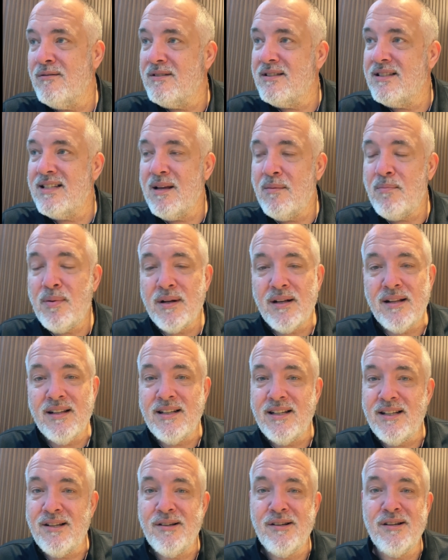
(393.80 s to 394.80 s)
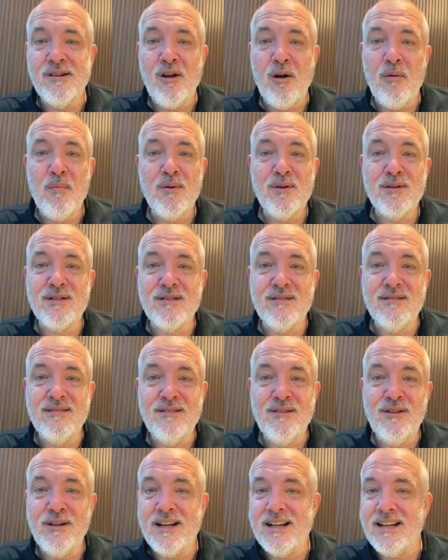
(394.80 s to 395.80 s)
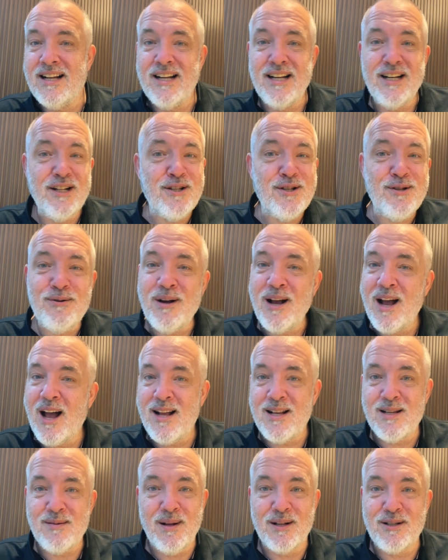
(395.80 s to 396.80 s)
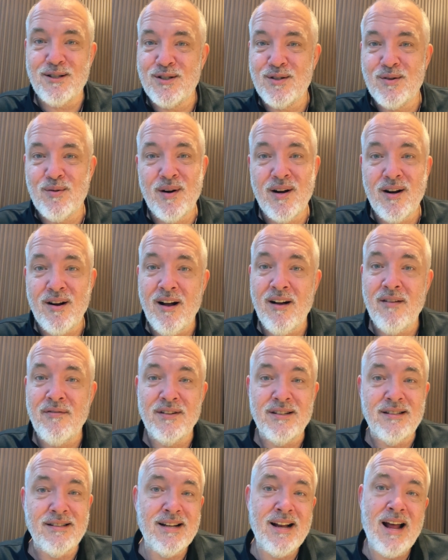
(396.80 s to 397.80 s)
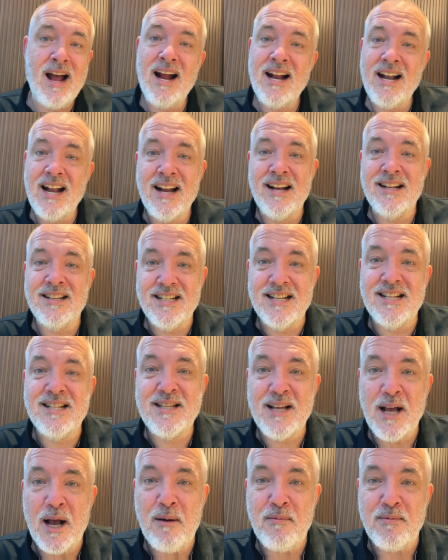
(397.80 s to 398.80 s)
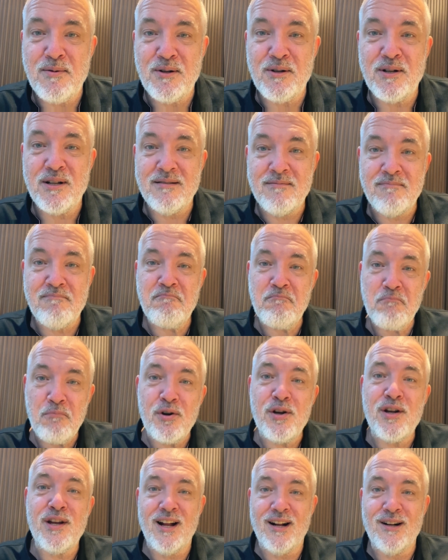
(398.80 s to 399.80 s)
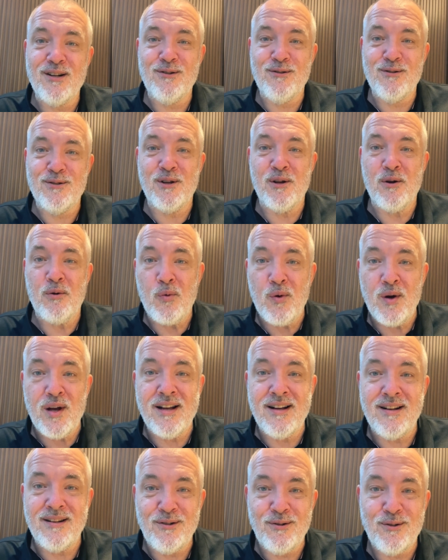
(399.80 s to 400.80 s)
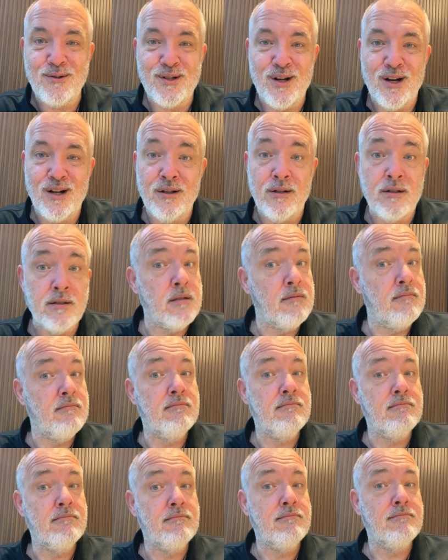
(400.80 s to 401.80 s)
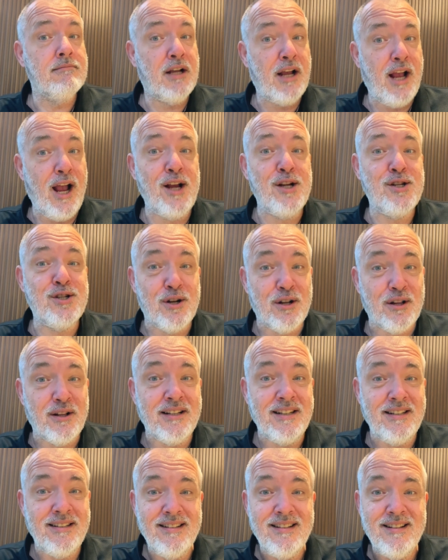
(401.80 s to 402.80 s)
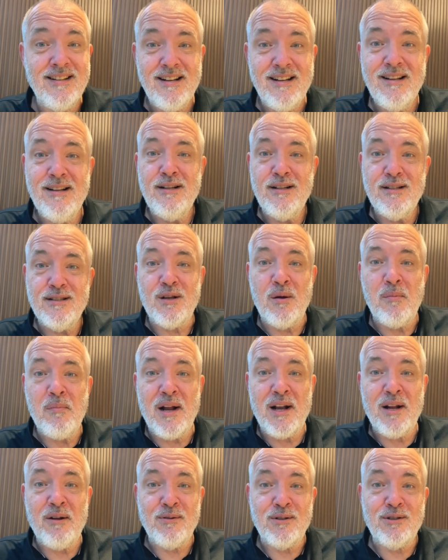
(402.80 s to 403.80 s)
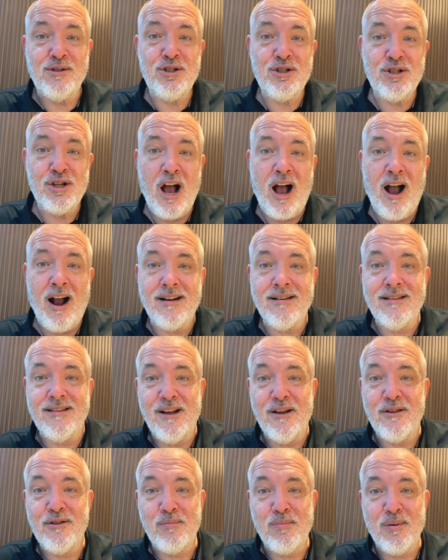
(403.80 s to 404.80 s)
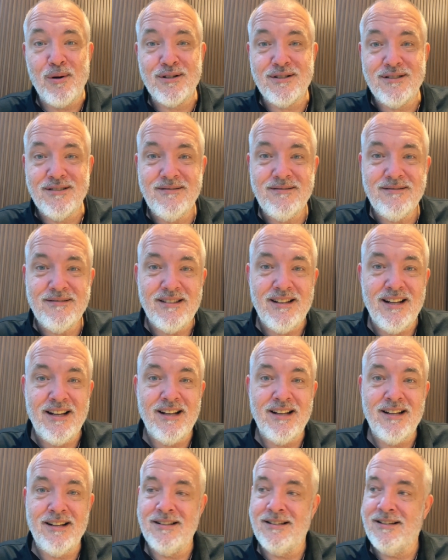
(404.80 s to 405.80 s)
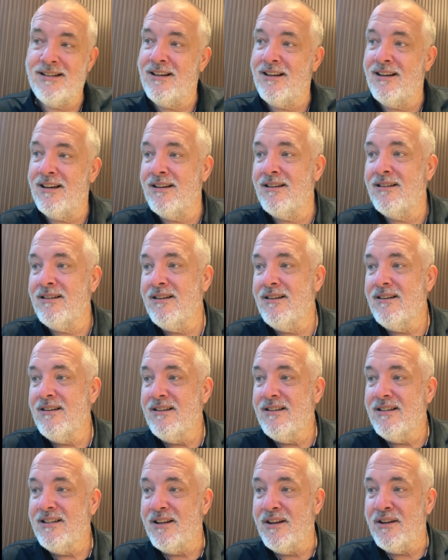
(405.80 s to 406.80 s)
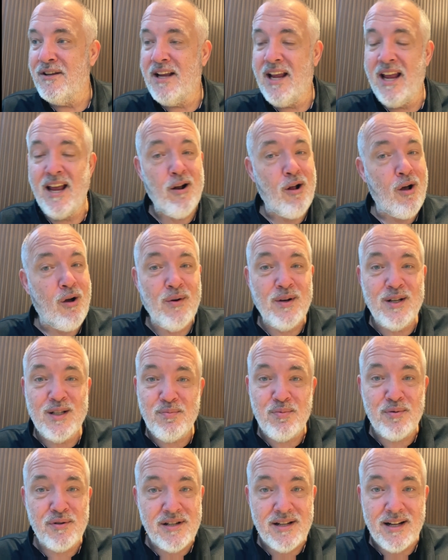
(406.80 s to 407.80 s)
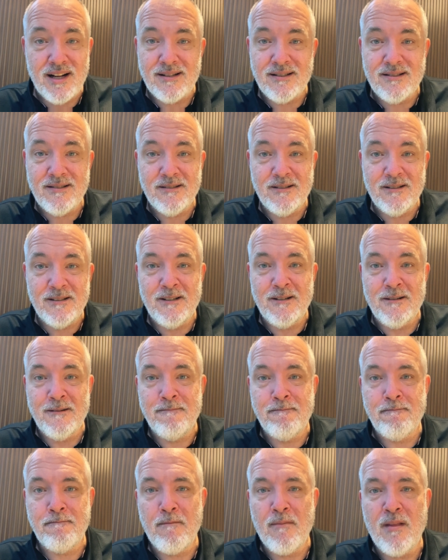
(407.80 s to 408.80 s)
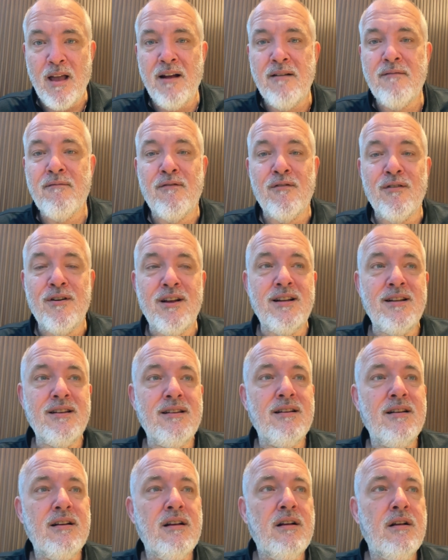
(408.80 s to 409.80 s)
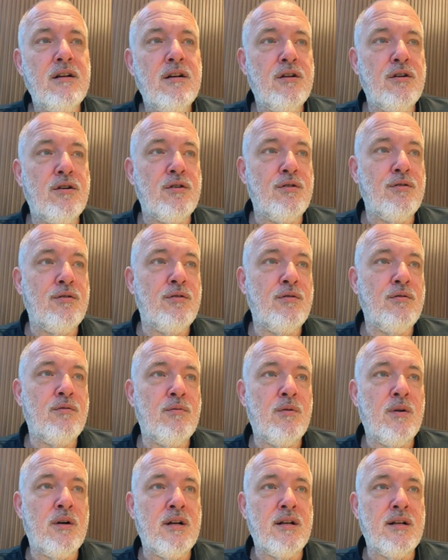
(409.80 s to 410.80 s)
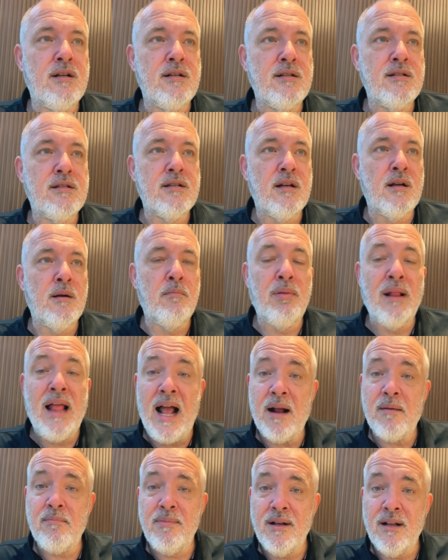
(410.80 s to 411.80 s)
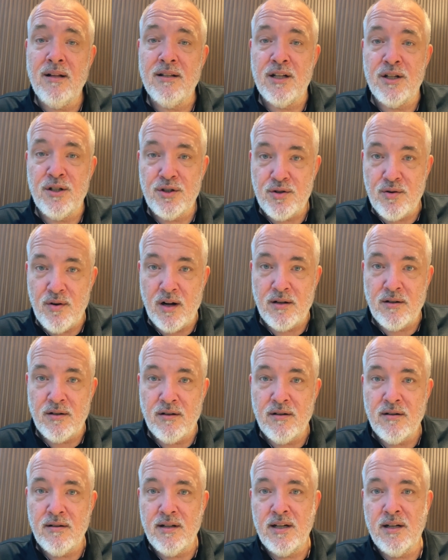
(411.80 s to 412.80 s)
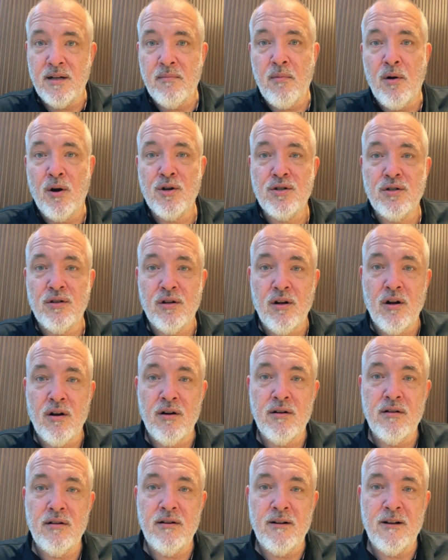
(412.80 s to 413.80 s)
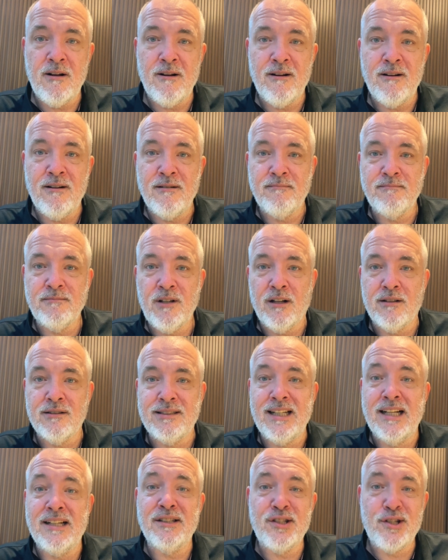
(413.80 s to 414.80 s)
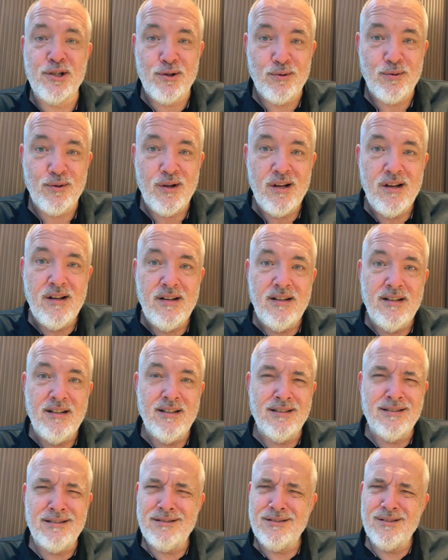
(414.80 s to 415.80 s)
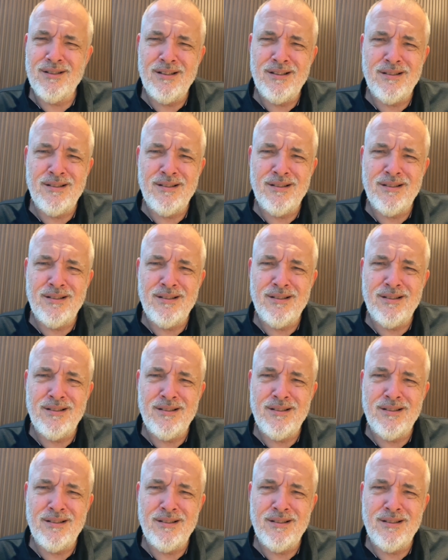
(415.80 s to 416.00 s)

typically you can almost look at any two guys about to square off, and 9 out of 10 times you can predict who's going to win and who's going to lose. Occasionally, somebody would shock the other person, and you can't always predict. I had a friend who was a black belt instructor in a martial art called Sansu. It's